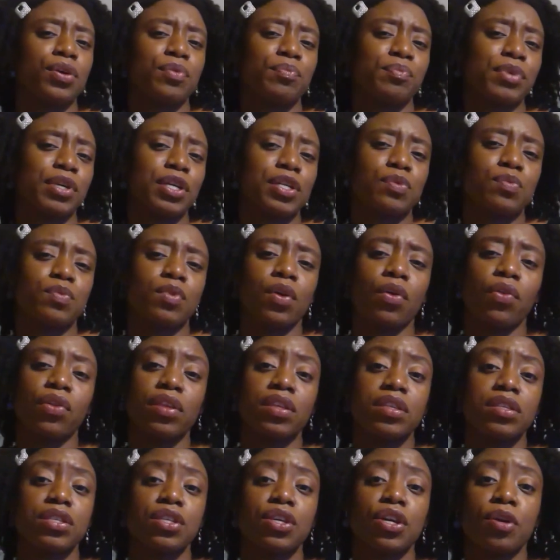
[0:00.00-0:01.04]
because we only
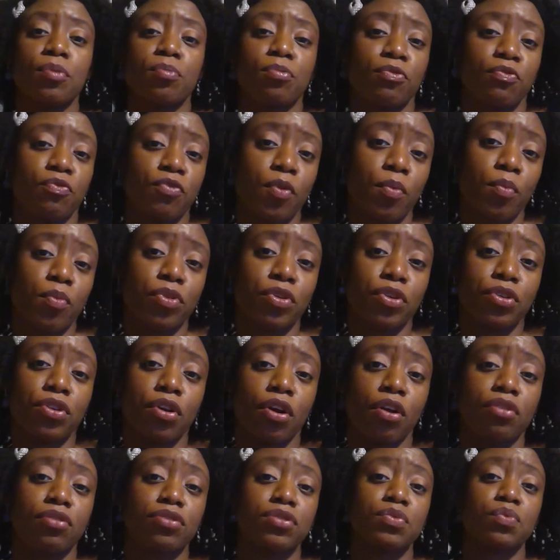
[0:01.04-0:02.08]
see her perform with her
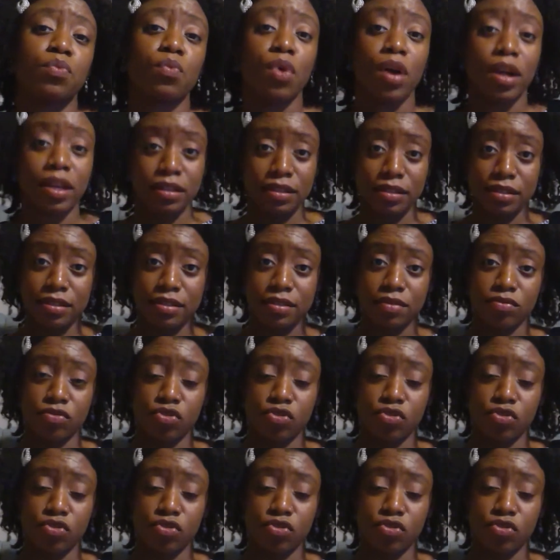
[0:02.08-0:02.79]
daughters once.